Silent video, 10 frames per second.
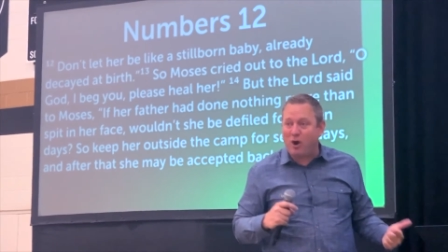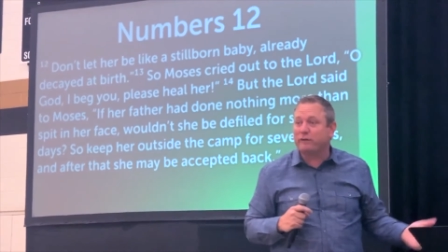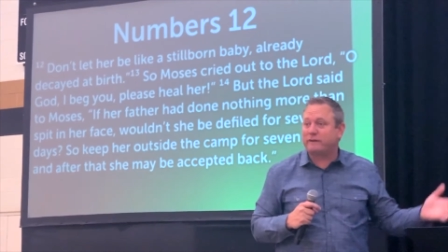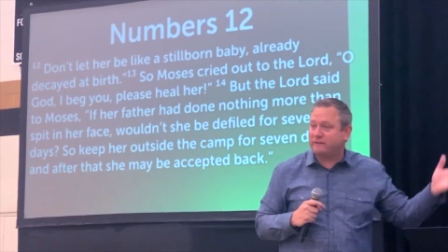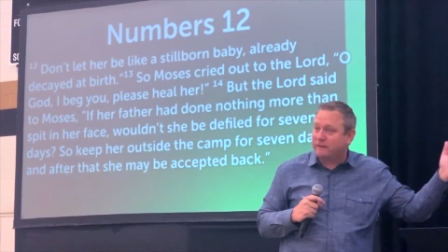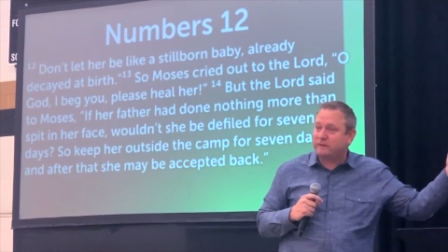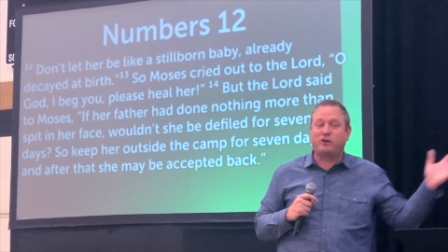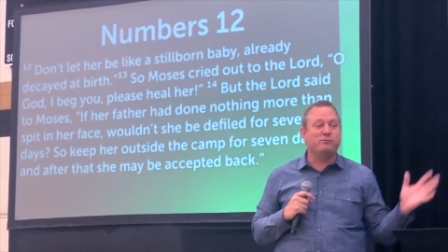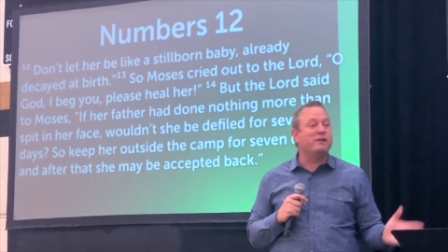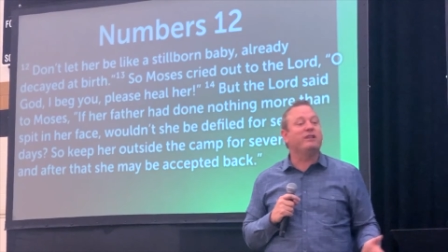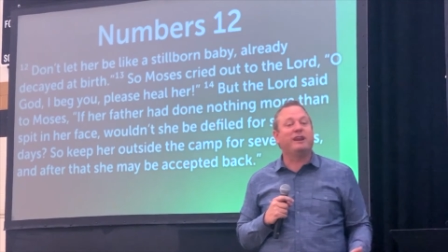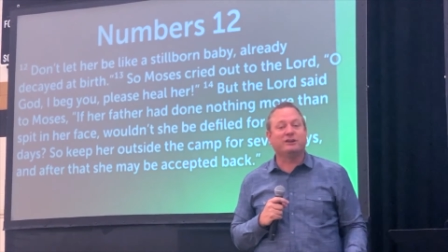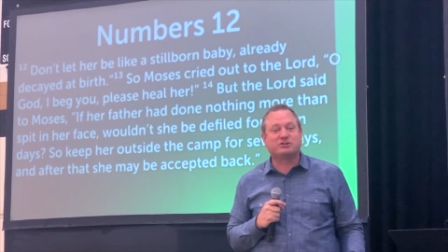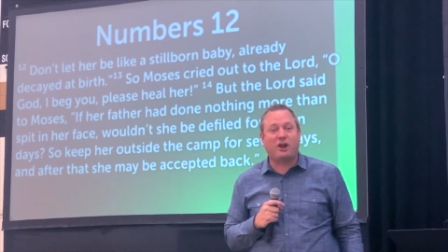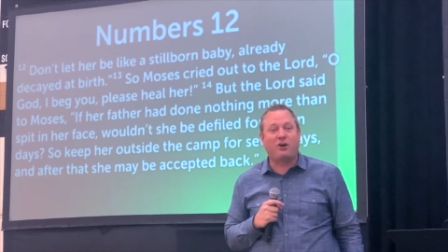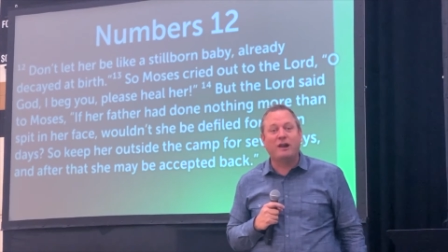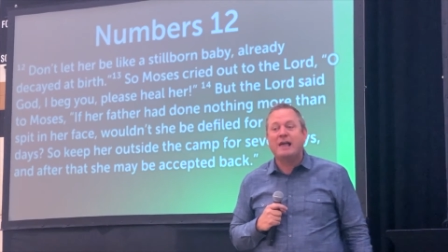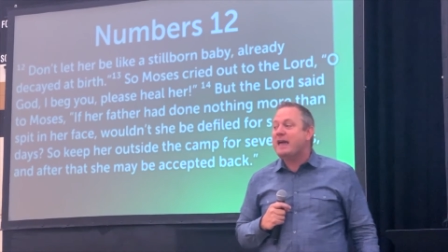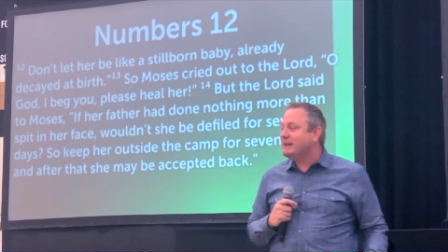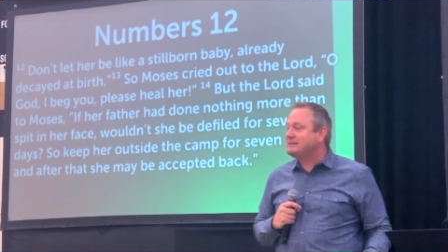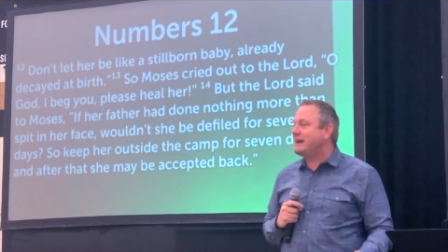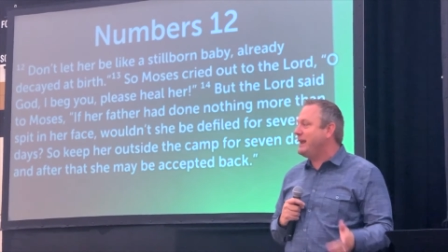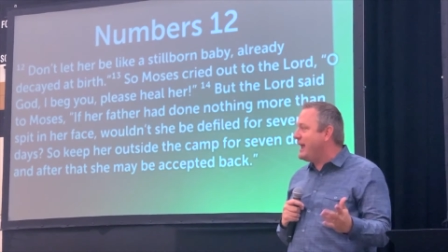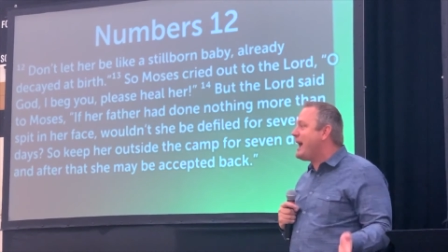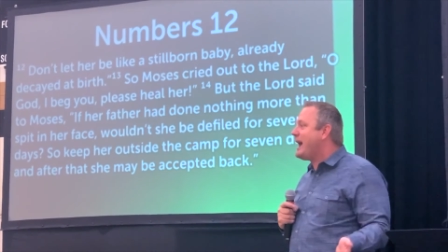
Moses, his humility is shown, is that he